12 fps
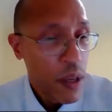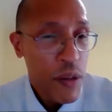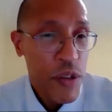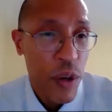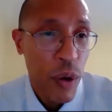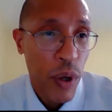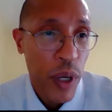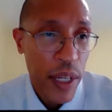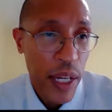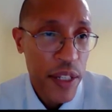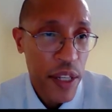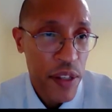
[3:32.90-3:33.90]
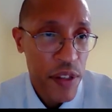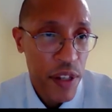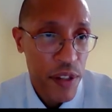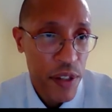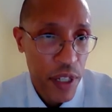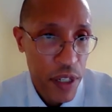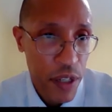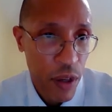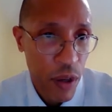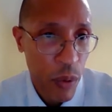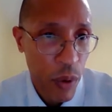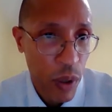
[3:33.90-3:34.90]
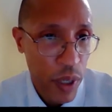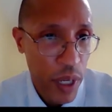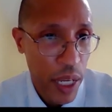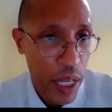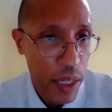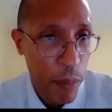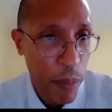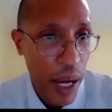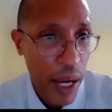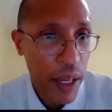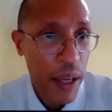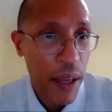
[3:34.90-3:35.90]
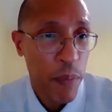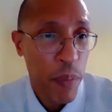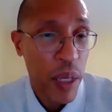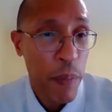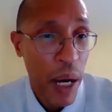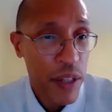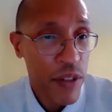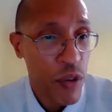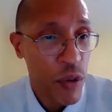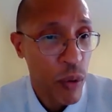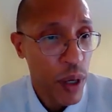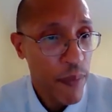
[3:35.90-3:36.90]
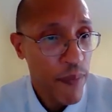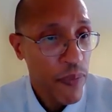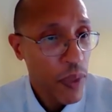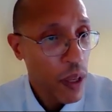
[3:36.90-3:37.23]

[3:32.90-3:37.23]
So in 1962, we're looking at the big box store.